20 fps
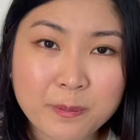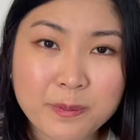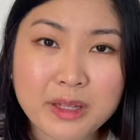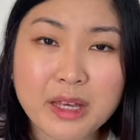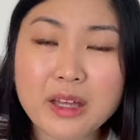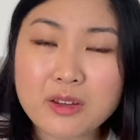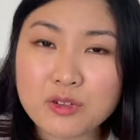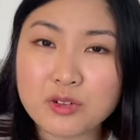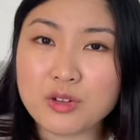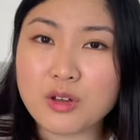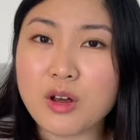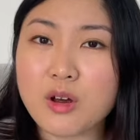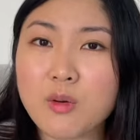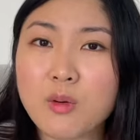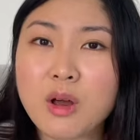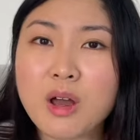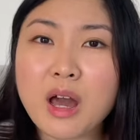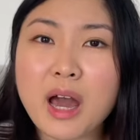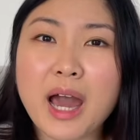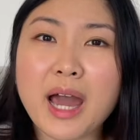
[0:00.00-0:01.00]
And
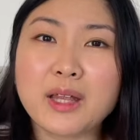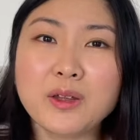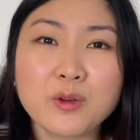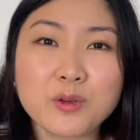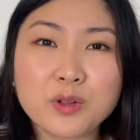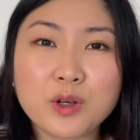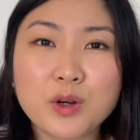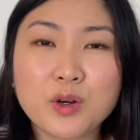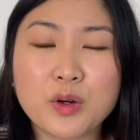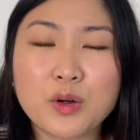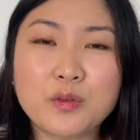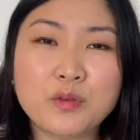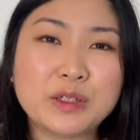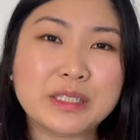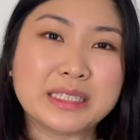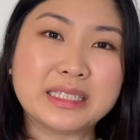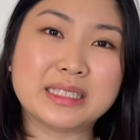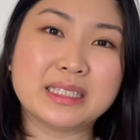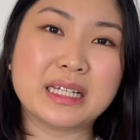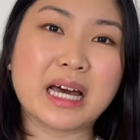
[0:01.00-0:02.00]
so I don't know if
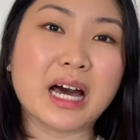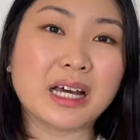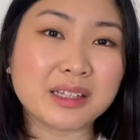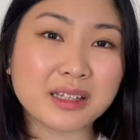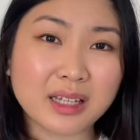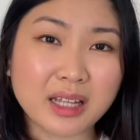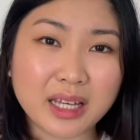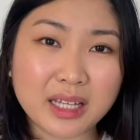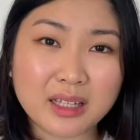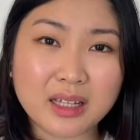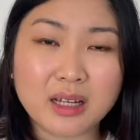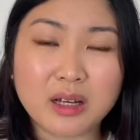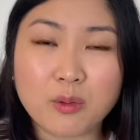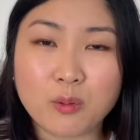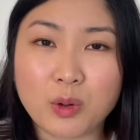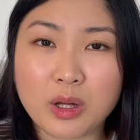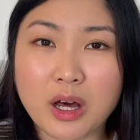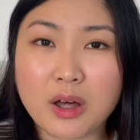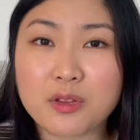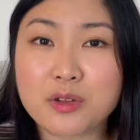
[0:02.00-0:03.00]
it's unlike
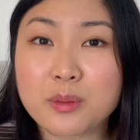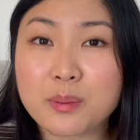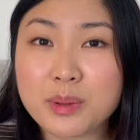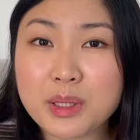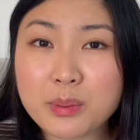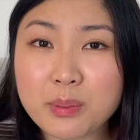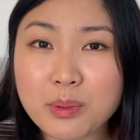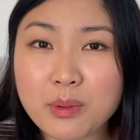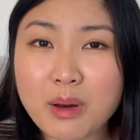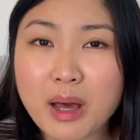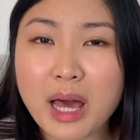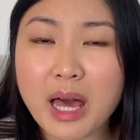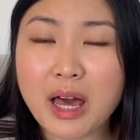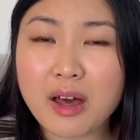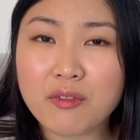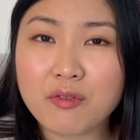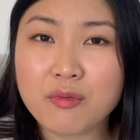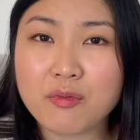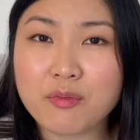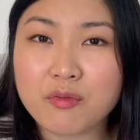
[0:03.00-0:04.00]
what other people
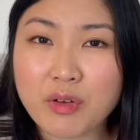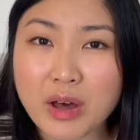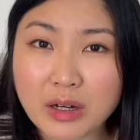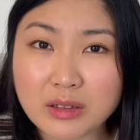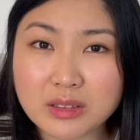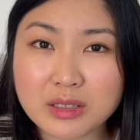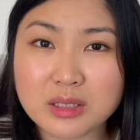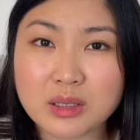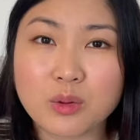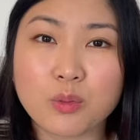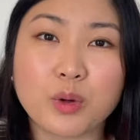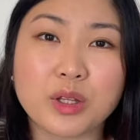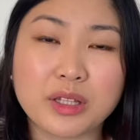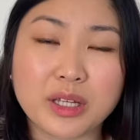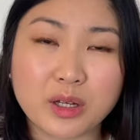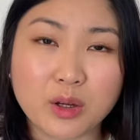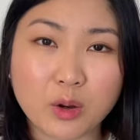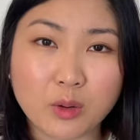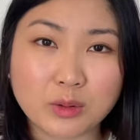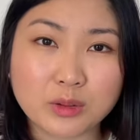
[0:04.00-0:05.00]
have felt when they
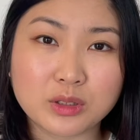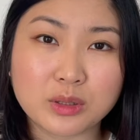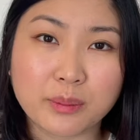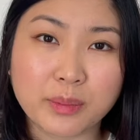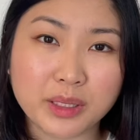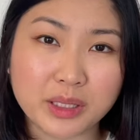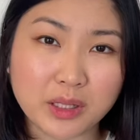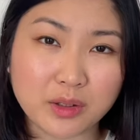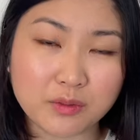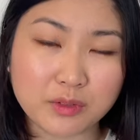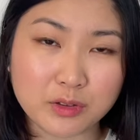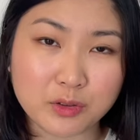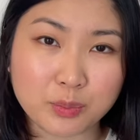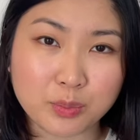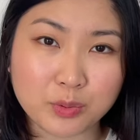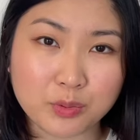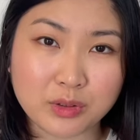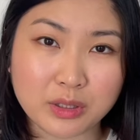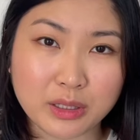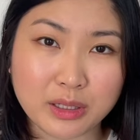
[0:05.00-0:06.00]
go into many of these
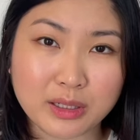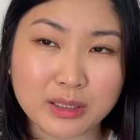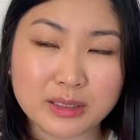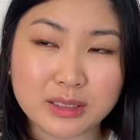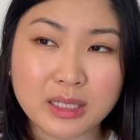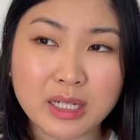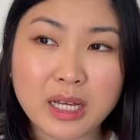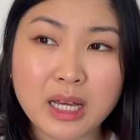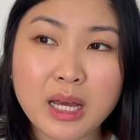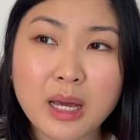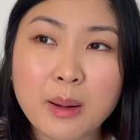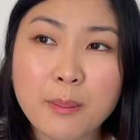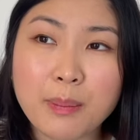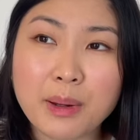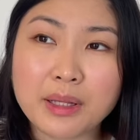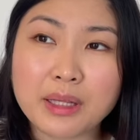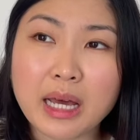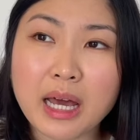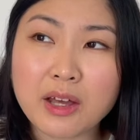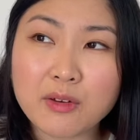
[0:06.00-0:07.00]
boutiques,
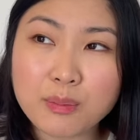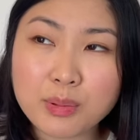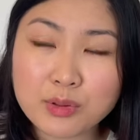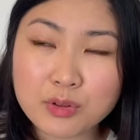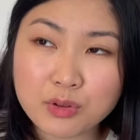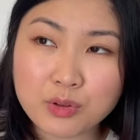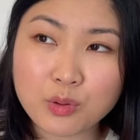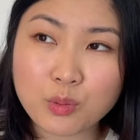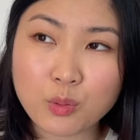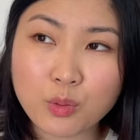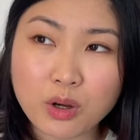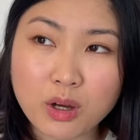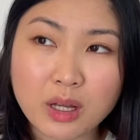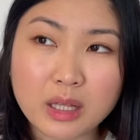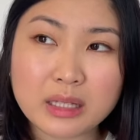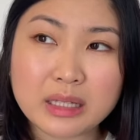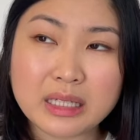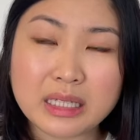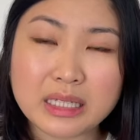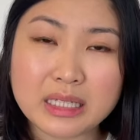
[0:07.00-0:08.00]
but I've been to the
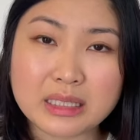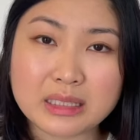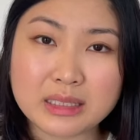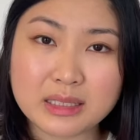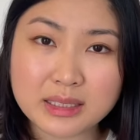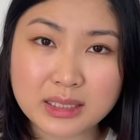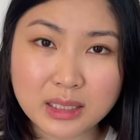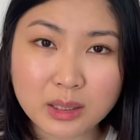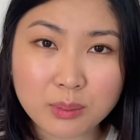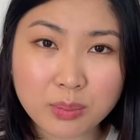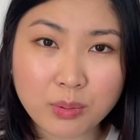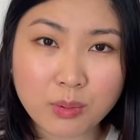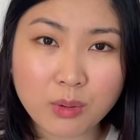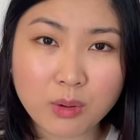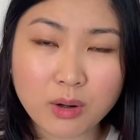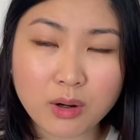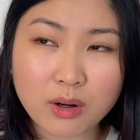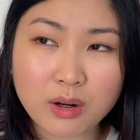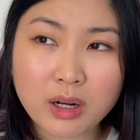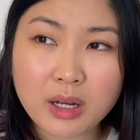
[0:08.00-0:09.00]
one in
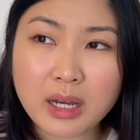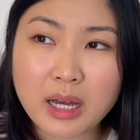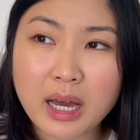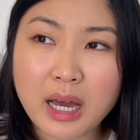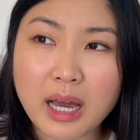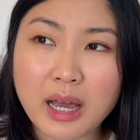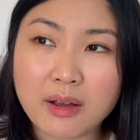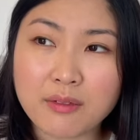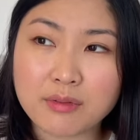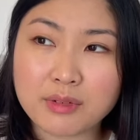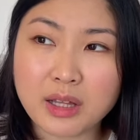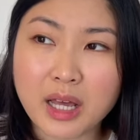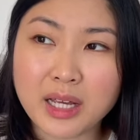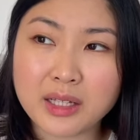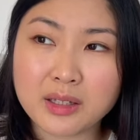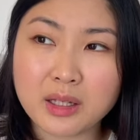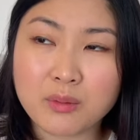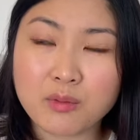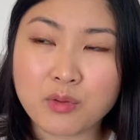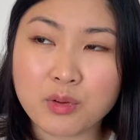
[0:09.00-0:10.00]
Singapore, I've
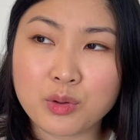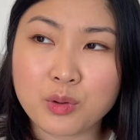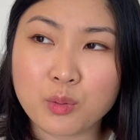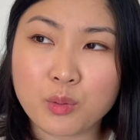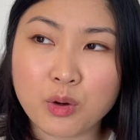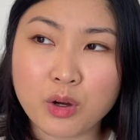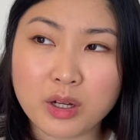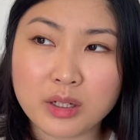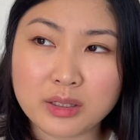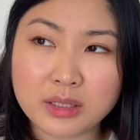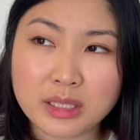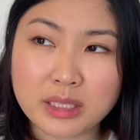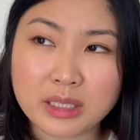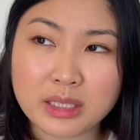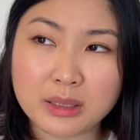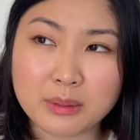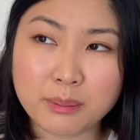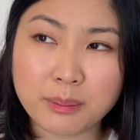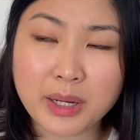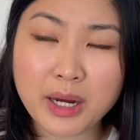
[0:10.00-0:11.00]
lined up for the one
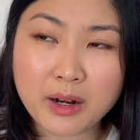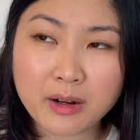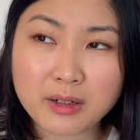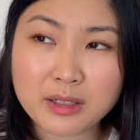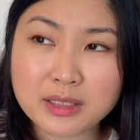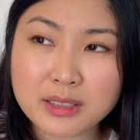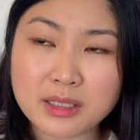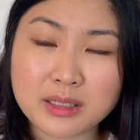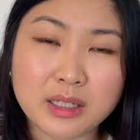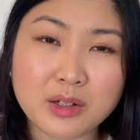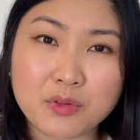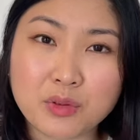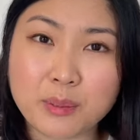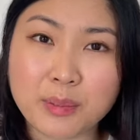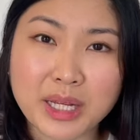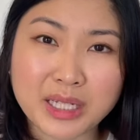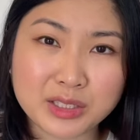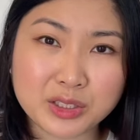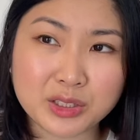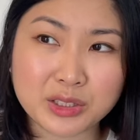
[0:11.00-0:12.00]
in Paris and never
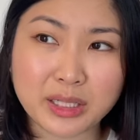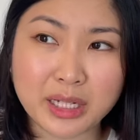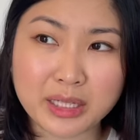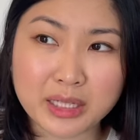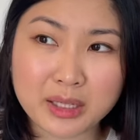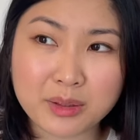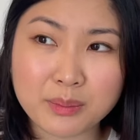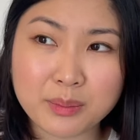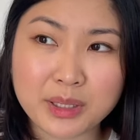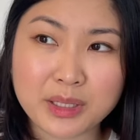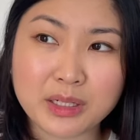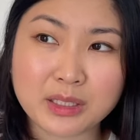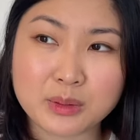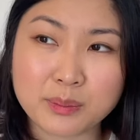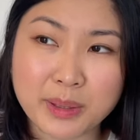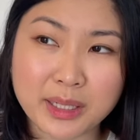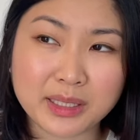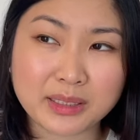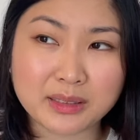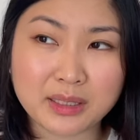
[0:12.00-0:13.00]
managed to get in because
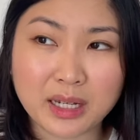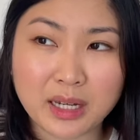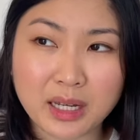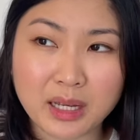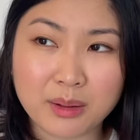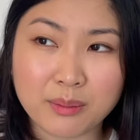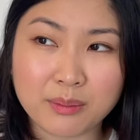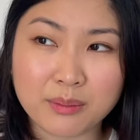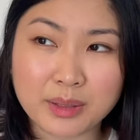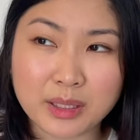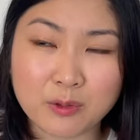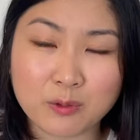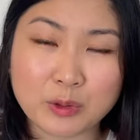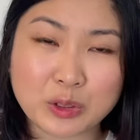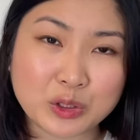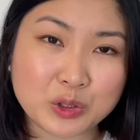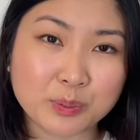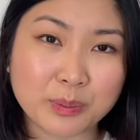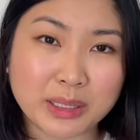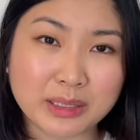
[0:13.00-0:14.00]
by the time it
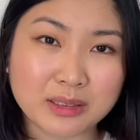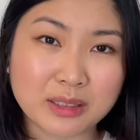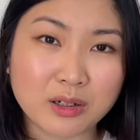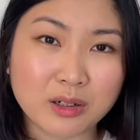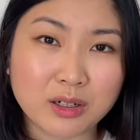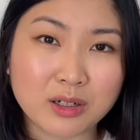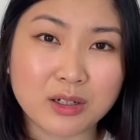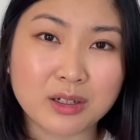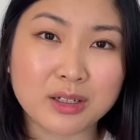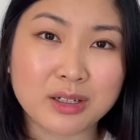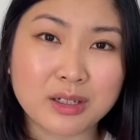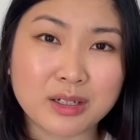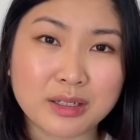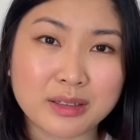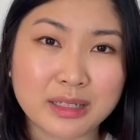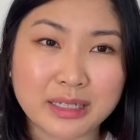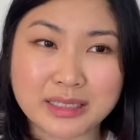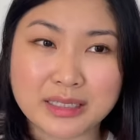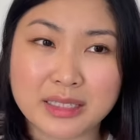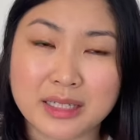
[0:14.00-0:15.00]
reached my turn,
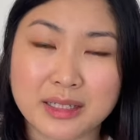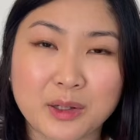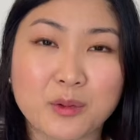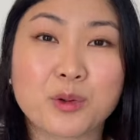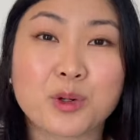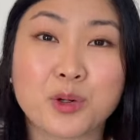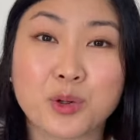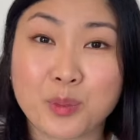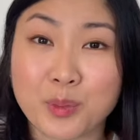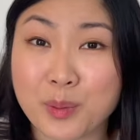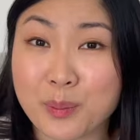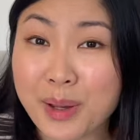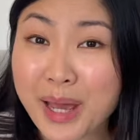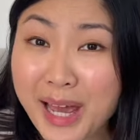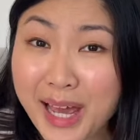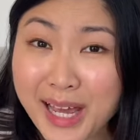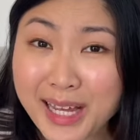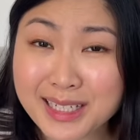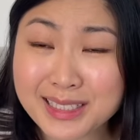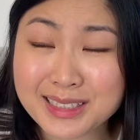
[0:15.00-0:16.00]
they said there were no more
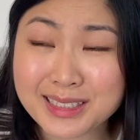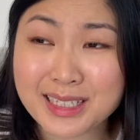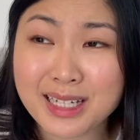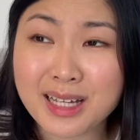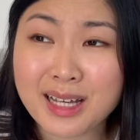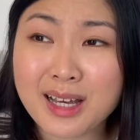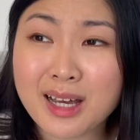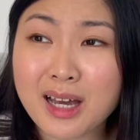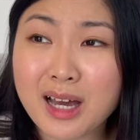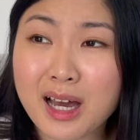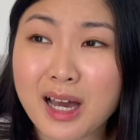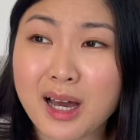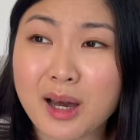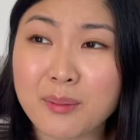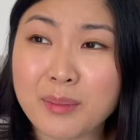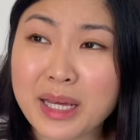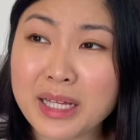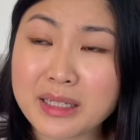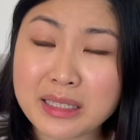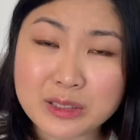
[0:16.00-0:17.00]
bags,
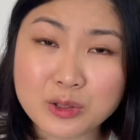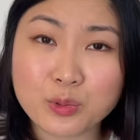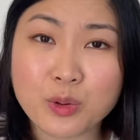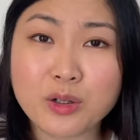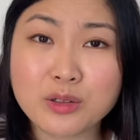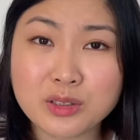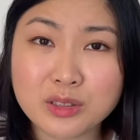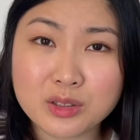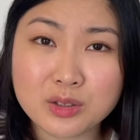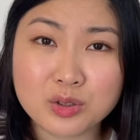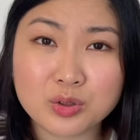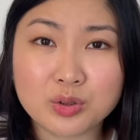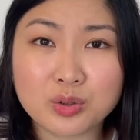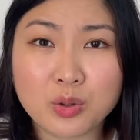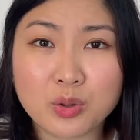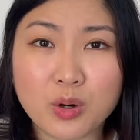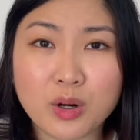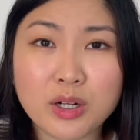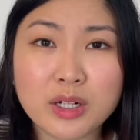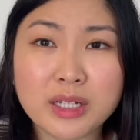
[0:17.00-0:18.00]
and as well as in New
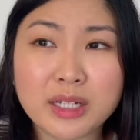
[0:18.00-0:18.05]
York.